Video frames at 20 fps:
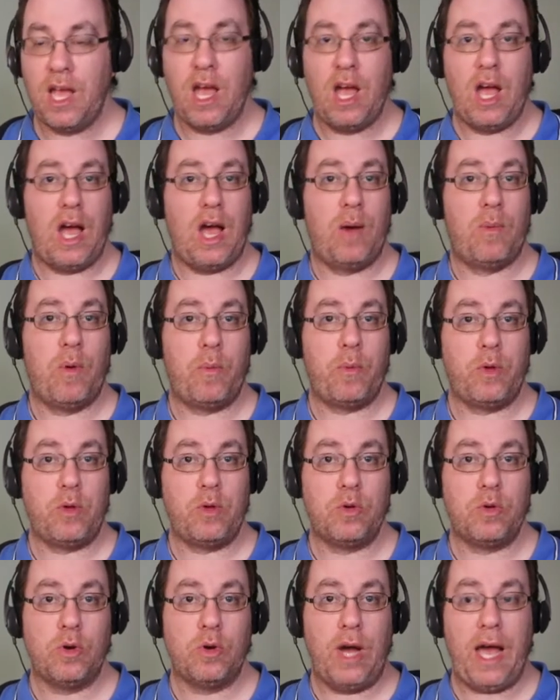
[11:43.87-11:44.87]
What will
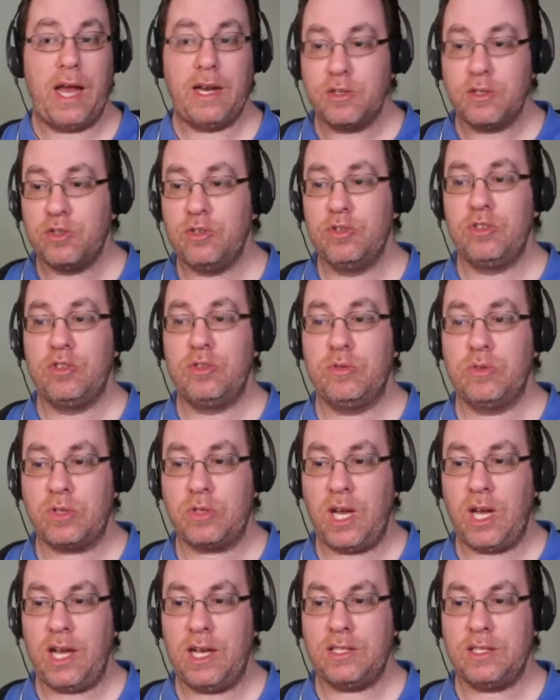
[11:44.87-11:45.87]
your attitude to your
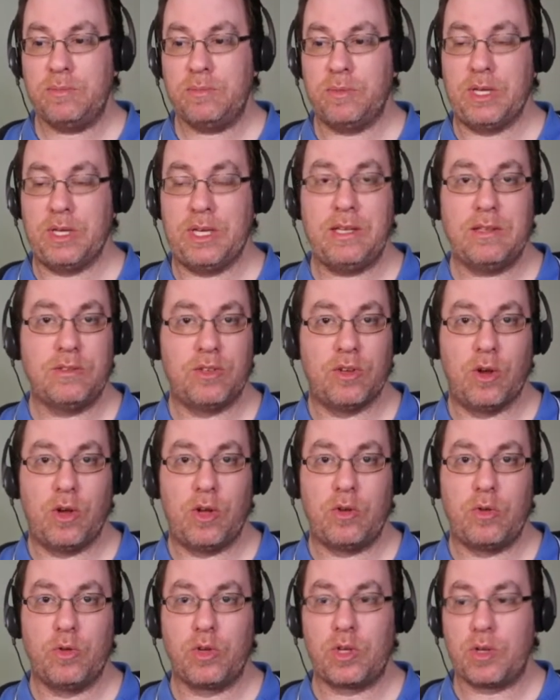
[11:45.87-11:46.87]
cast be? So are
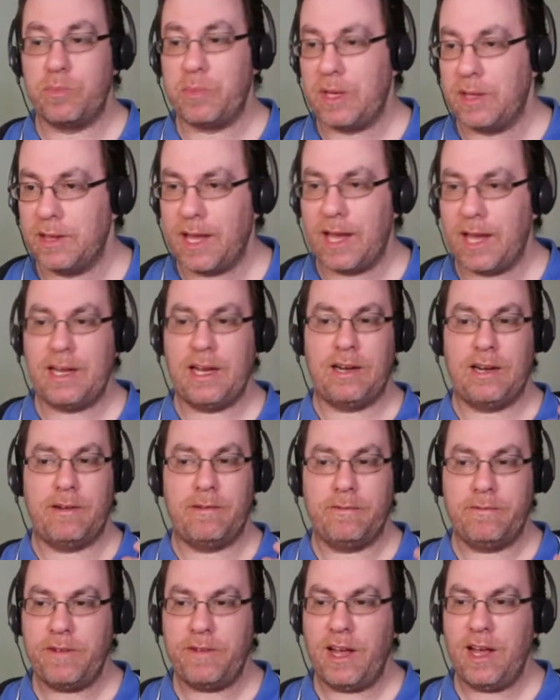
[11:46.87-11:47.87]
you looking to be lighthearted and
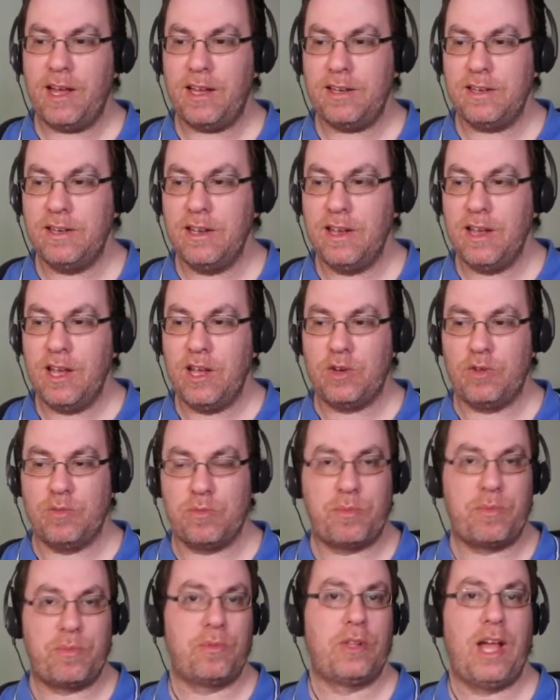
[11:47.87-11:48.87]
fun,
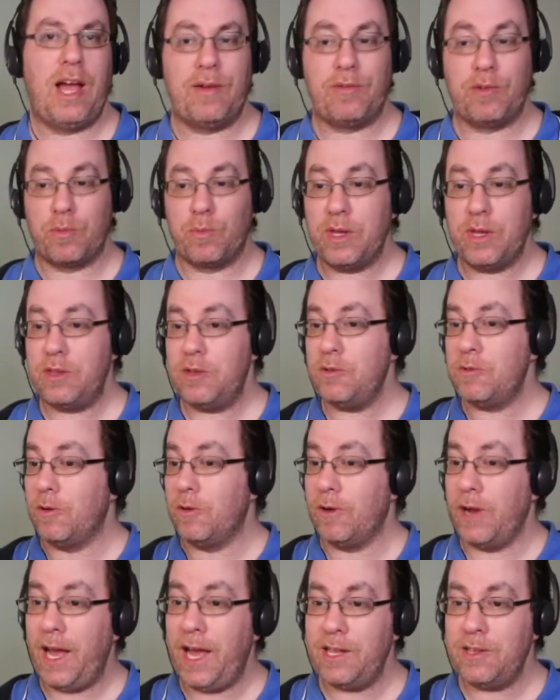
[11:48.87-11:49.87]
laughing with you or
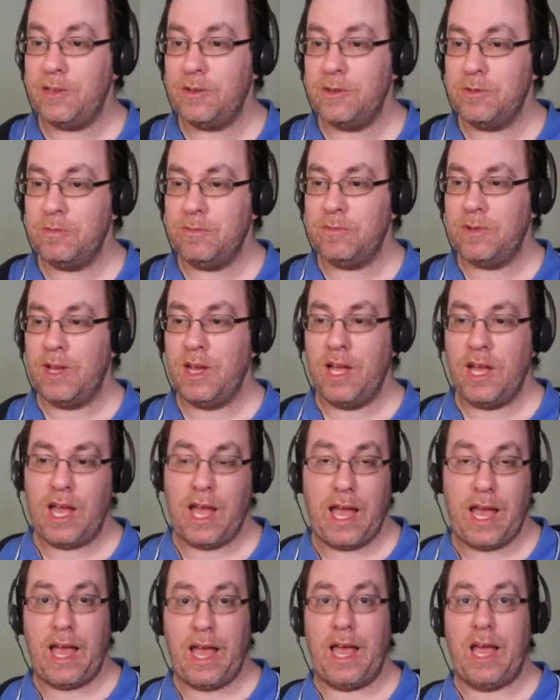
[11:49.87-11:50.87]
at you?
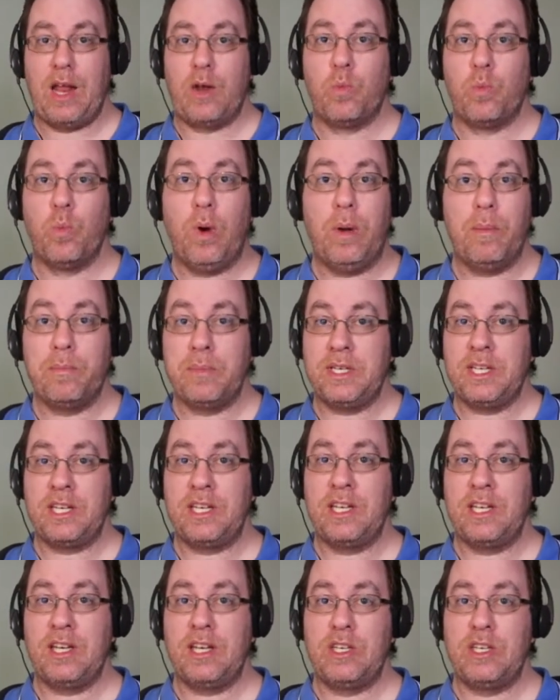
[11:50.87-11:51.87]
And what in
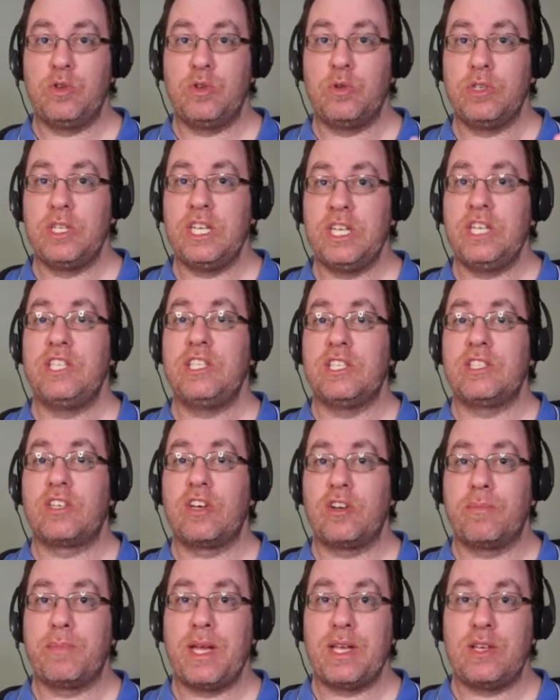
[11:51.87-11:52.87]
particular is your niche that's going
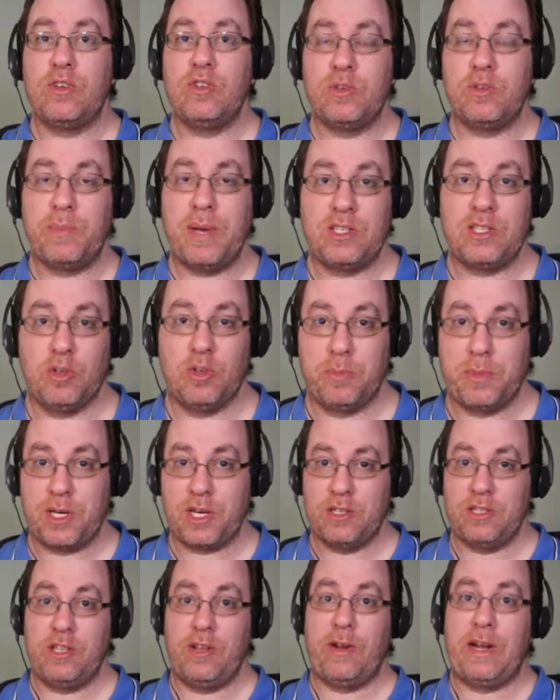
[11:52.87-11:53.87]
to make you special?
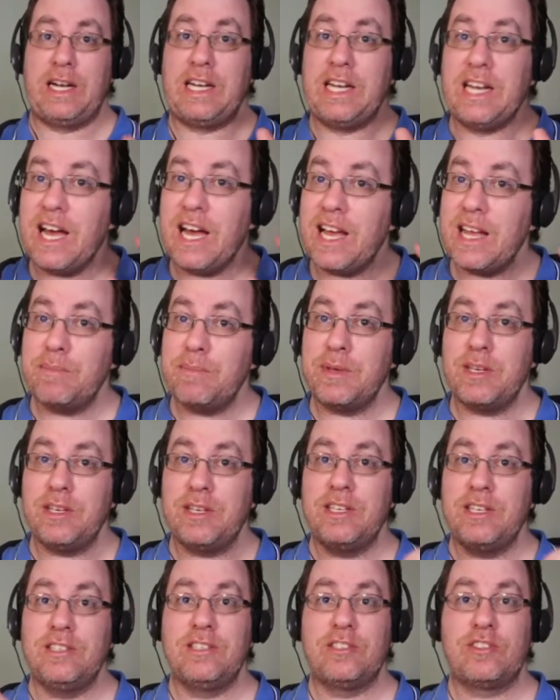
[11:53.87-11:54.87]
Because there are 9
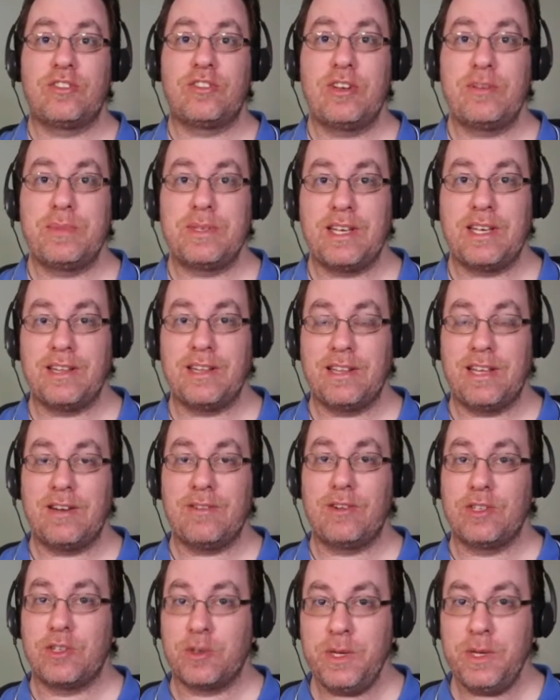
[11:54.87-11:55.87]
million streamers out there
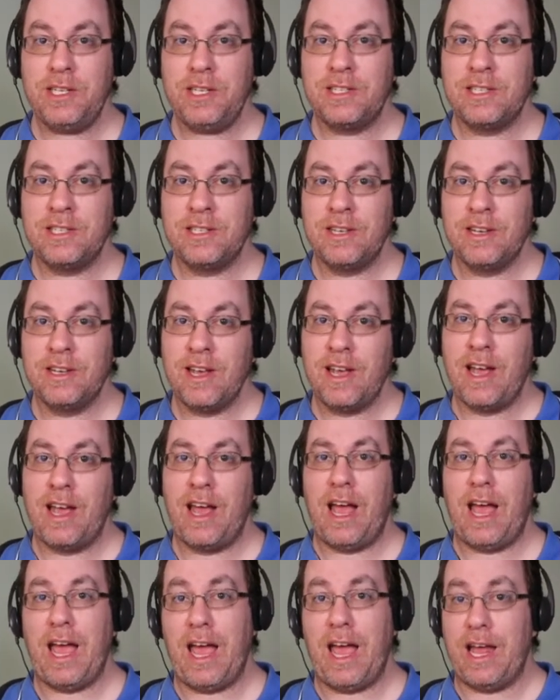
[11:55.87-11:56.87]
on Twitch
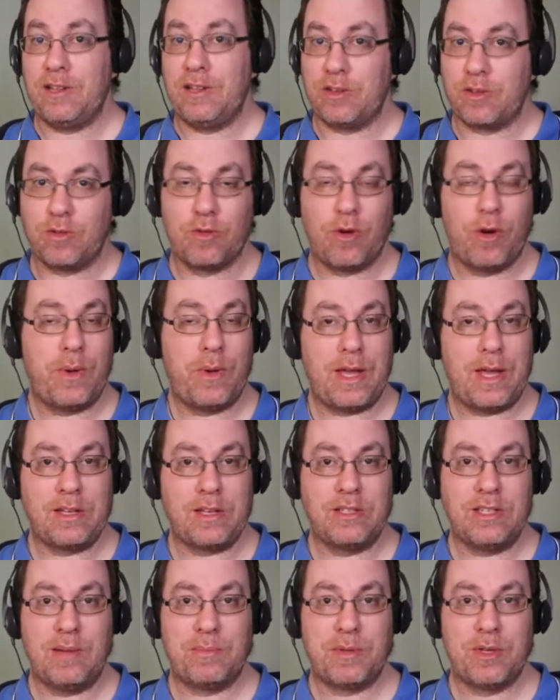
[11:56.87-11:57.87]
and growing
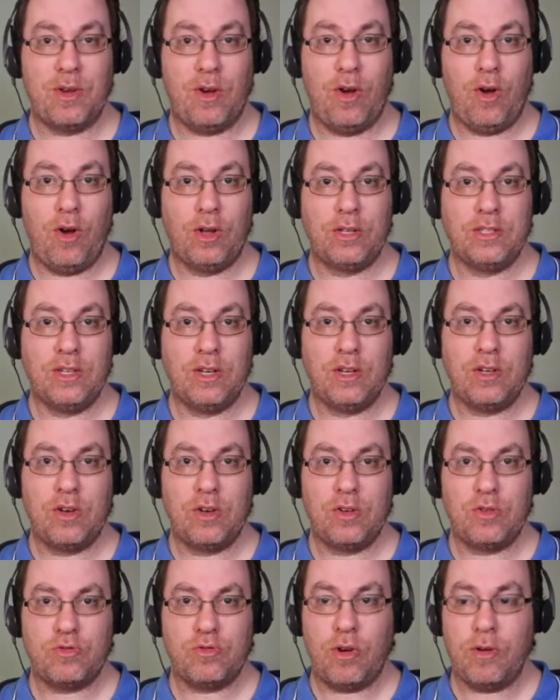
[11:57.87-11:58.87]
number on
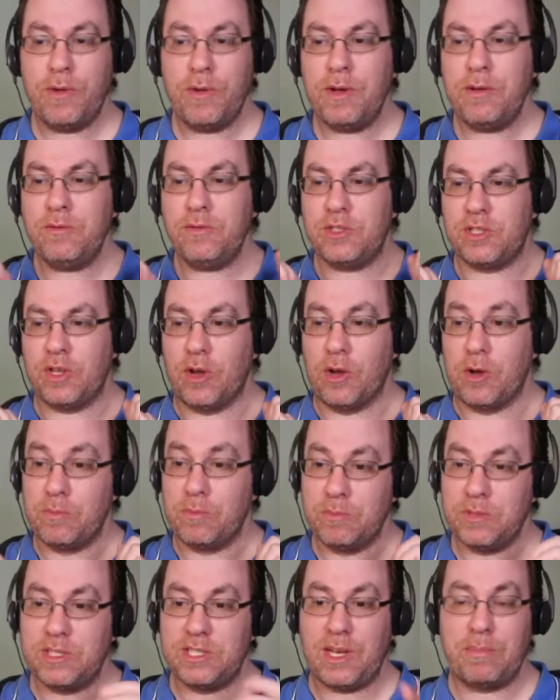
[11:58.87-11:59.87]
Trovo, so
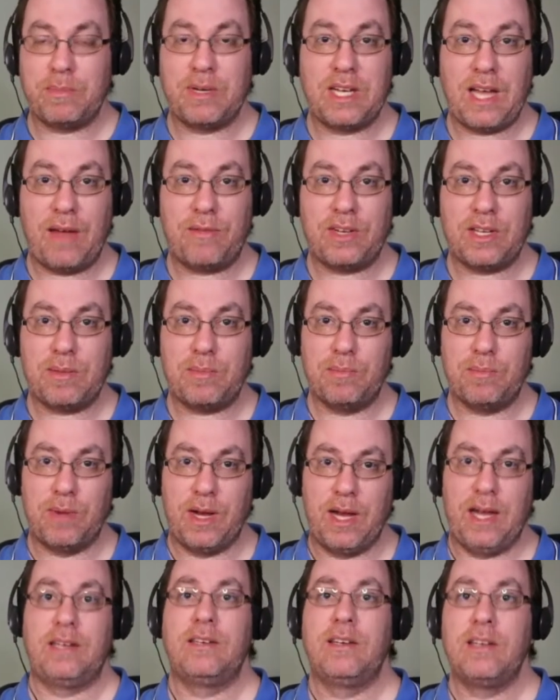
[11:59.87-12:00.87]
something to have to keep in
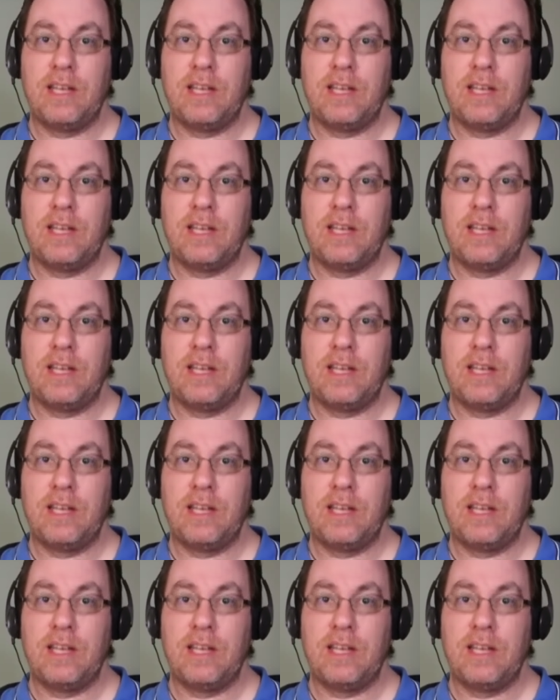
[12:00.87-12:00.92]
mind.